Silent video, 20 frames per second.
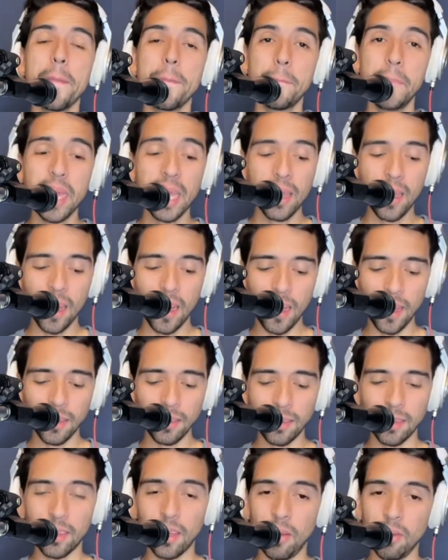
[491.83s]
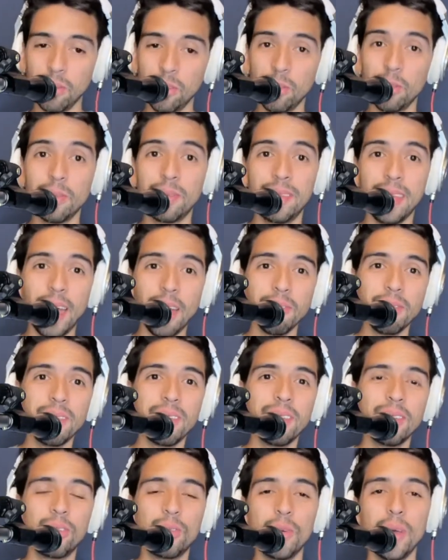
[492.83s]
because on
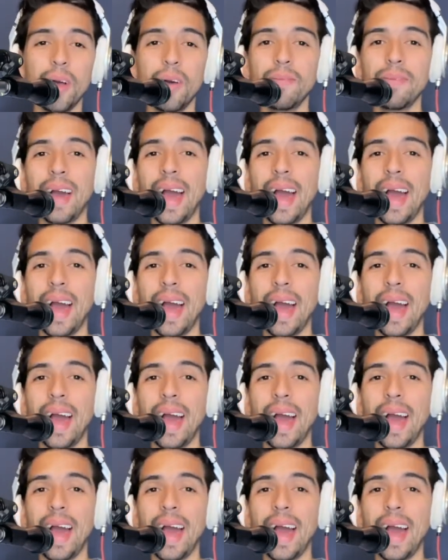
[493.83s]
2012,